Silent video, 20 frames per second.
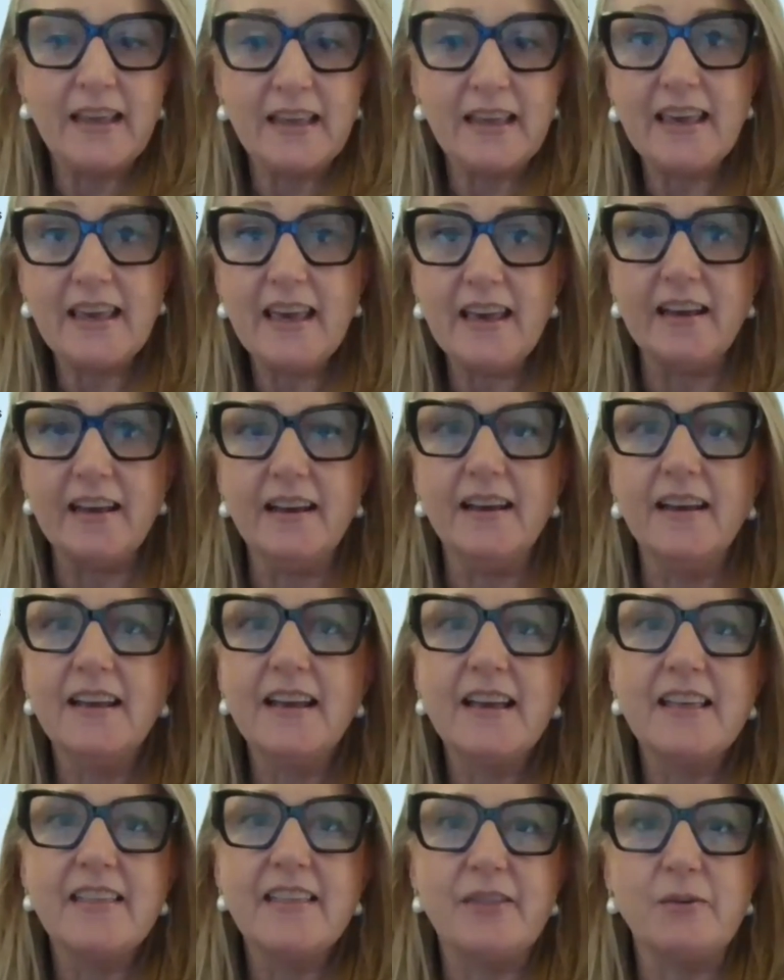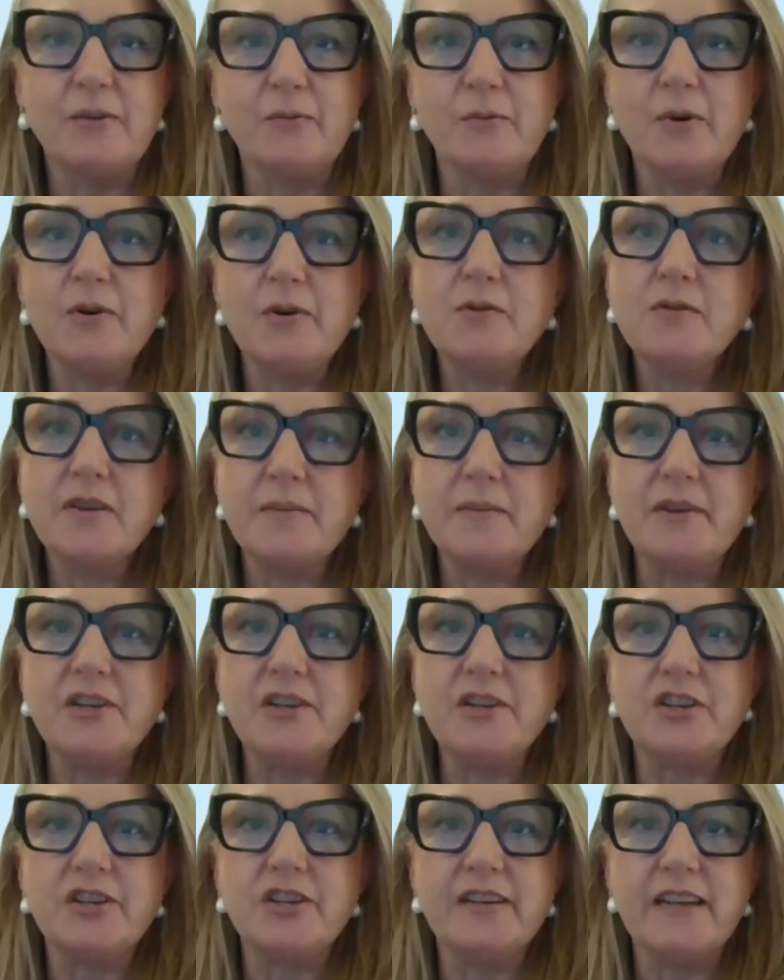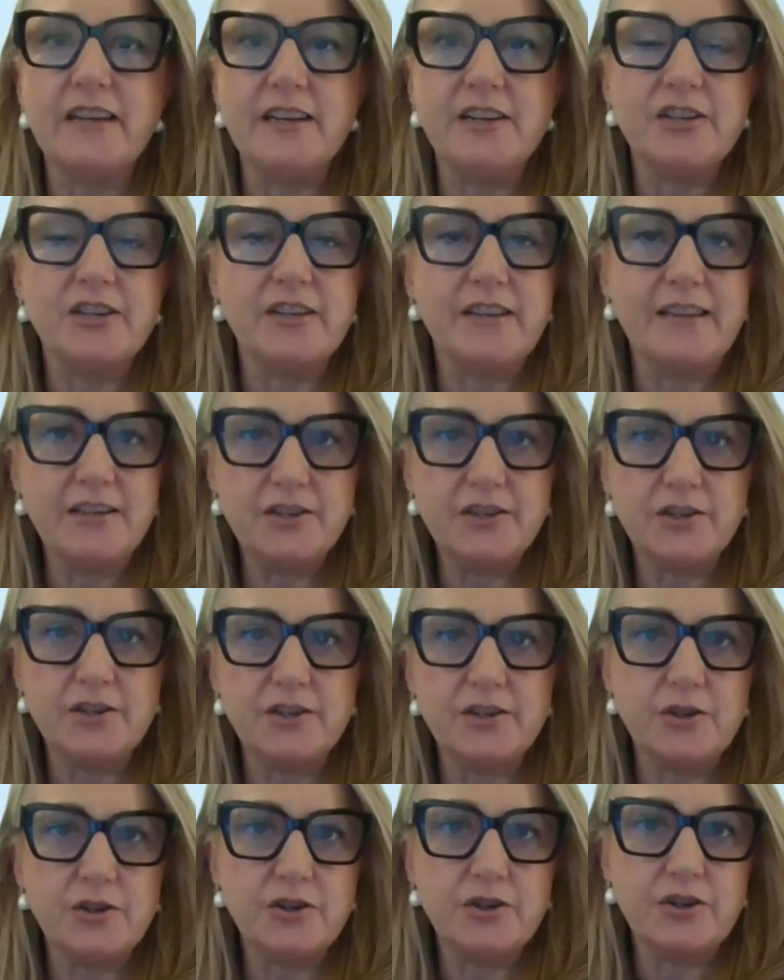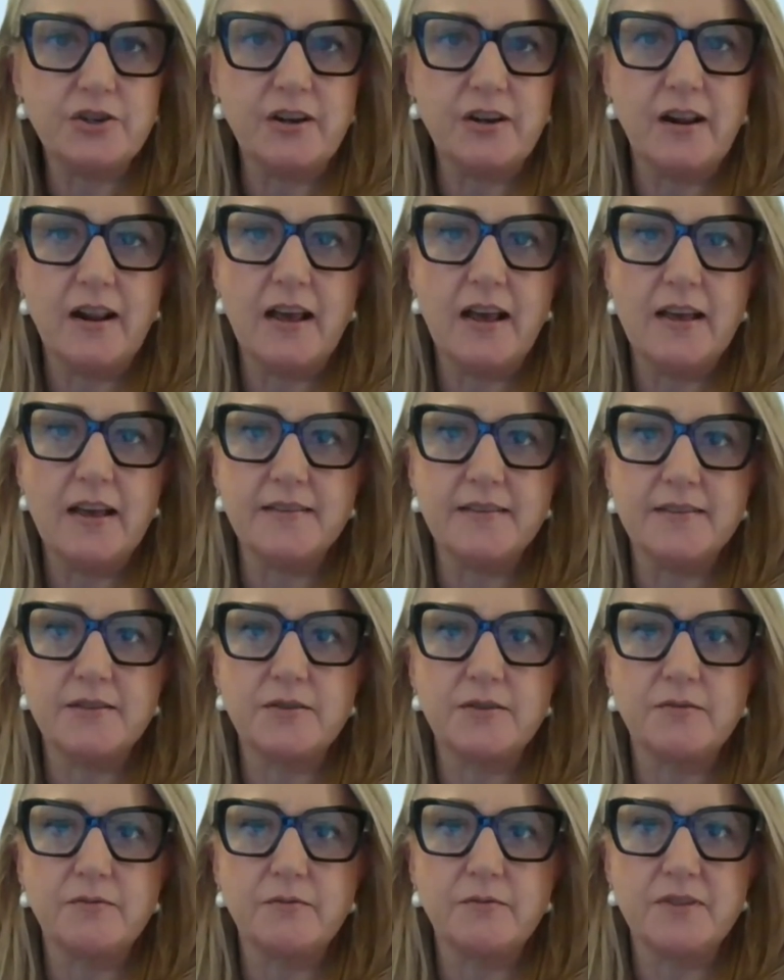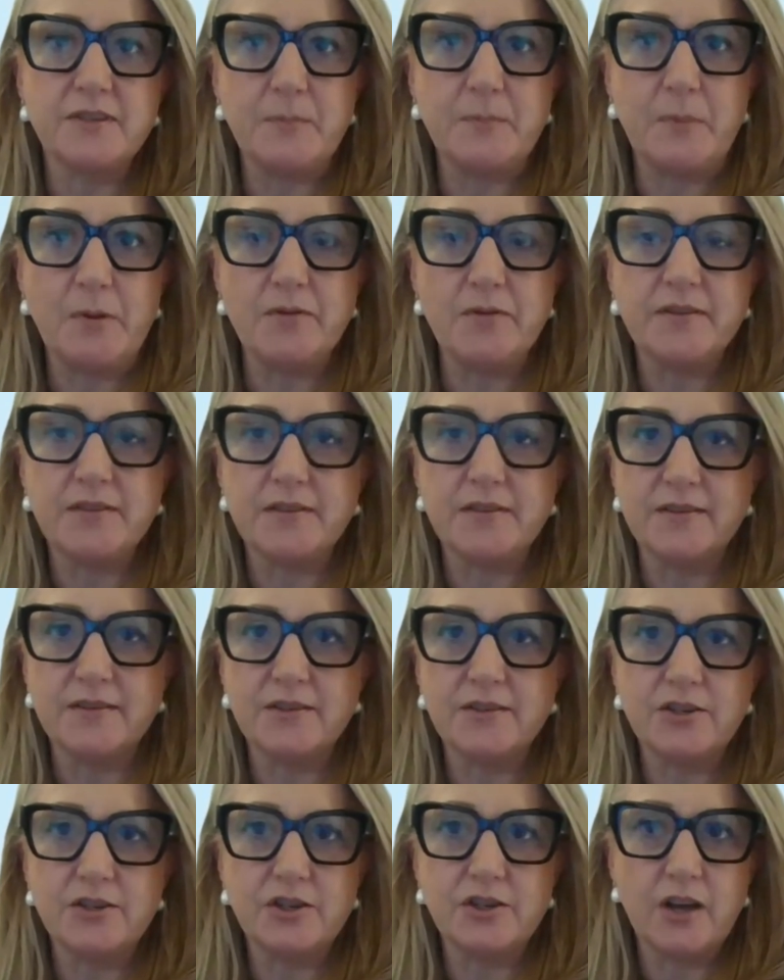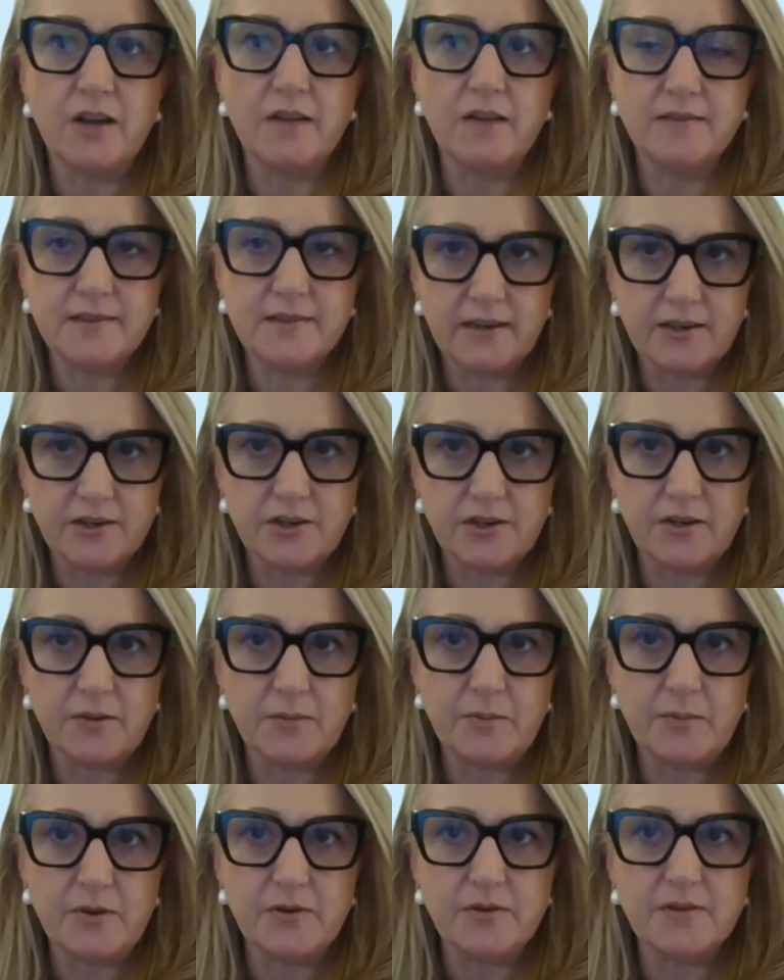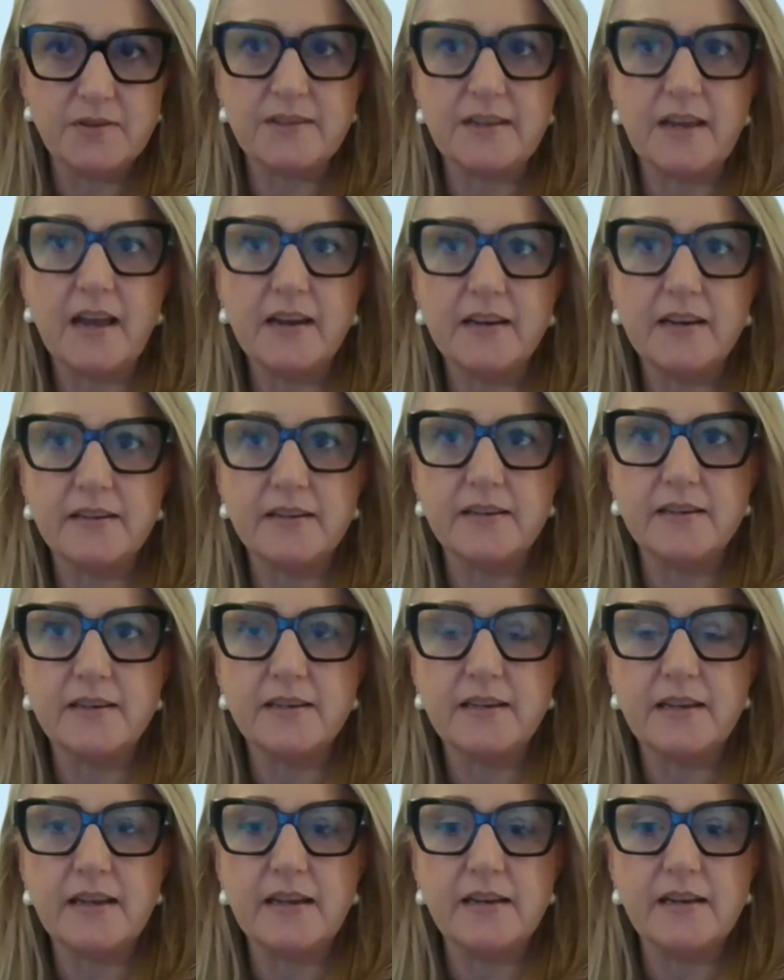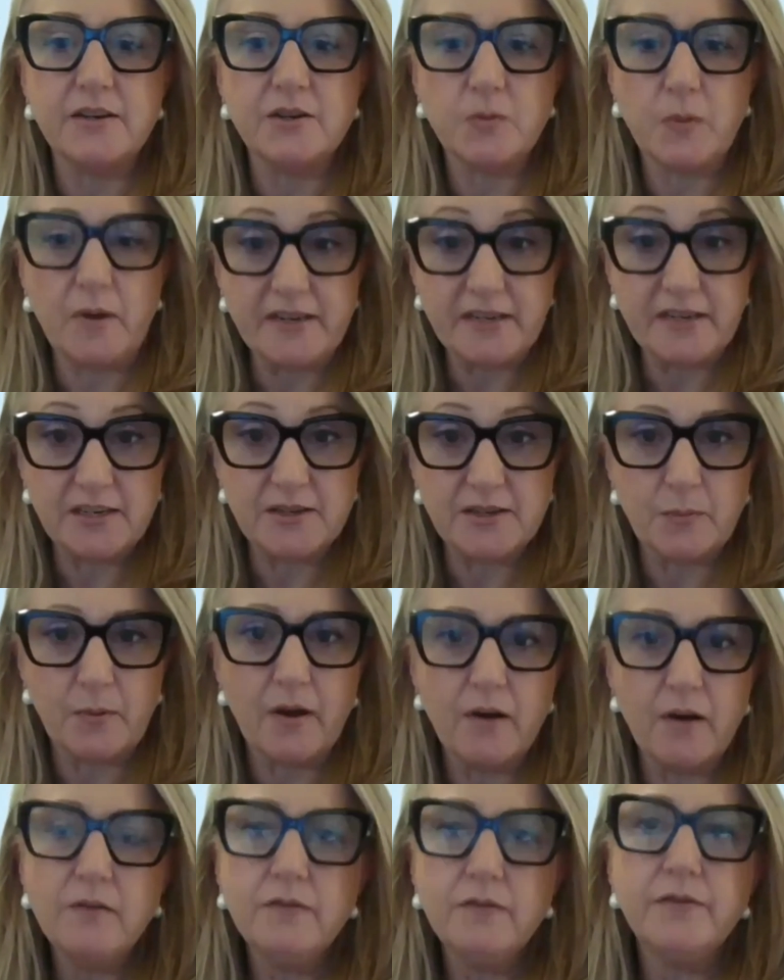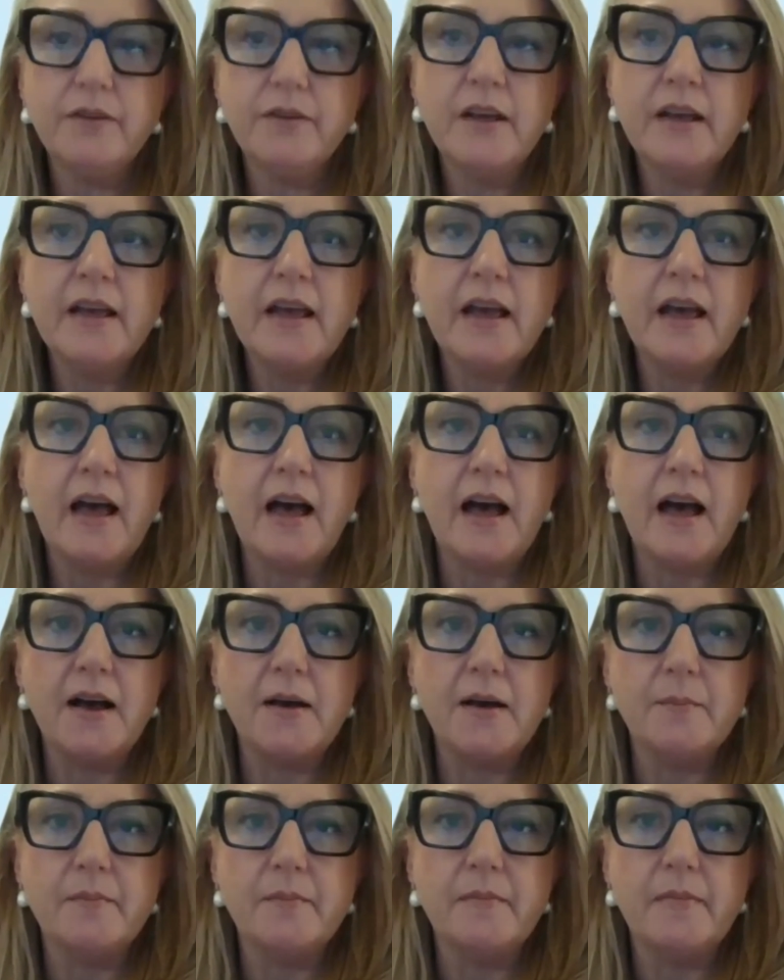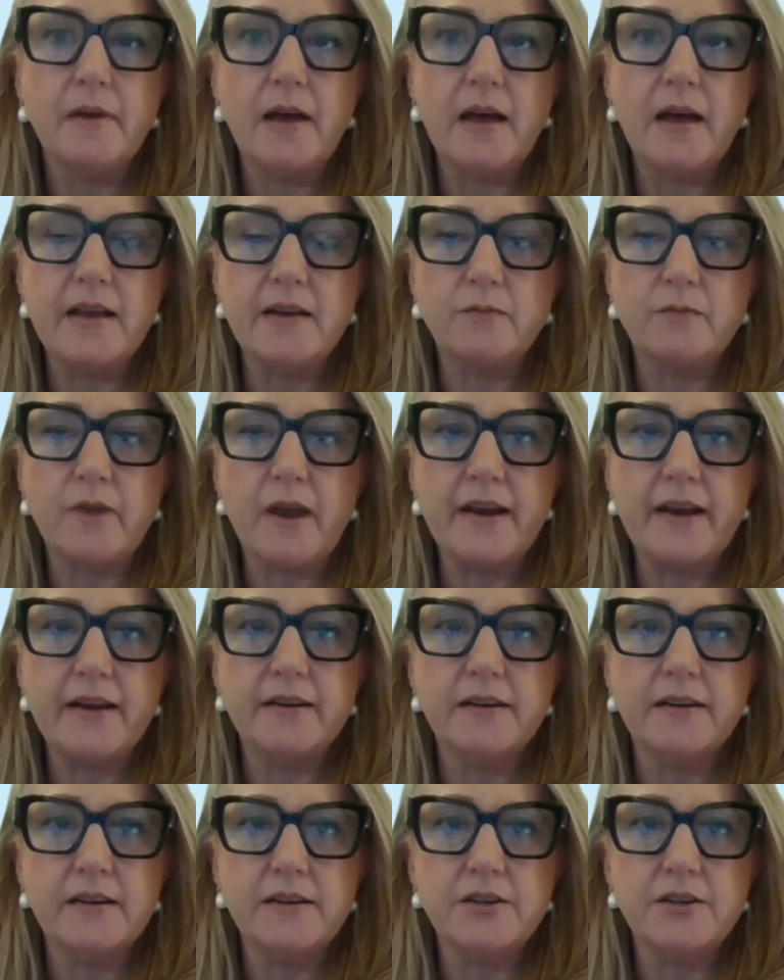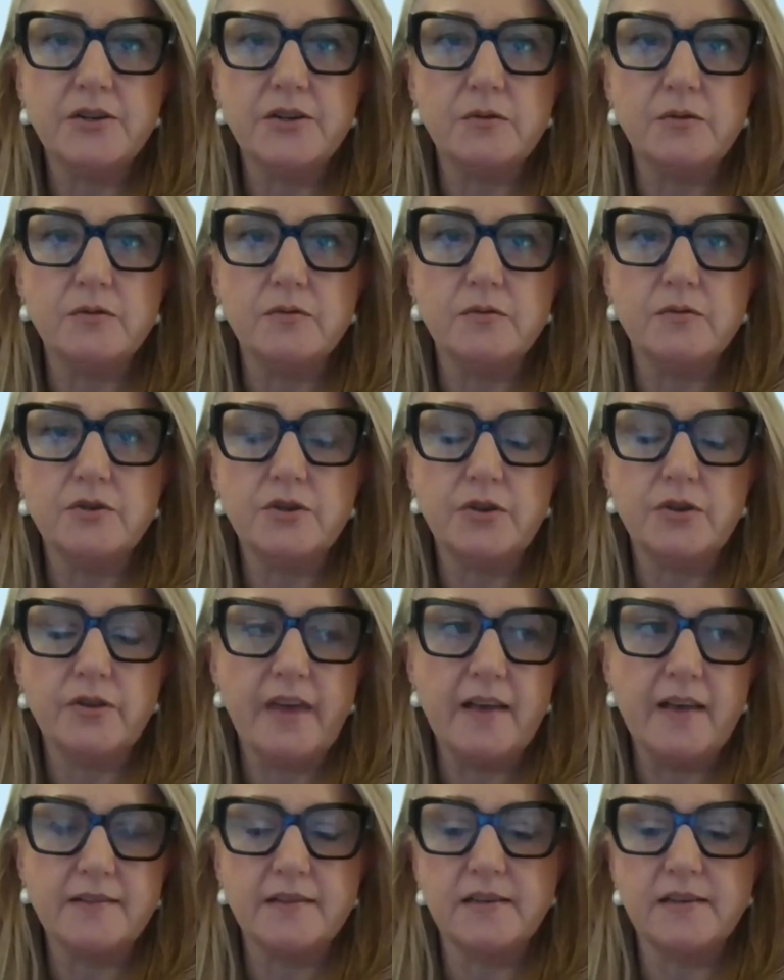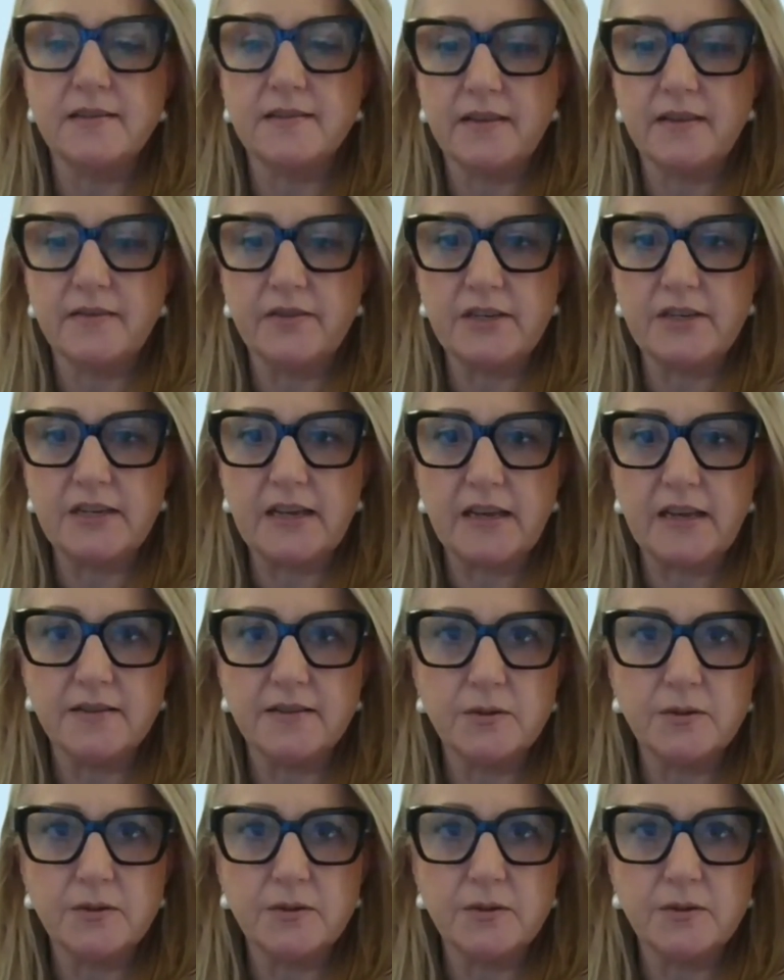Yeah, the Royal Commission into Institutionalised Responses to Child Sexual Abuse started in 2012 and ran until 2017.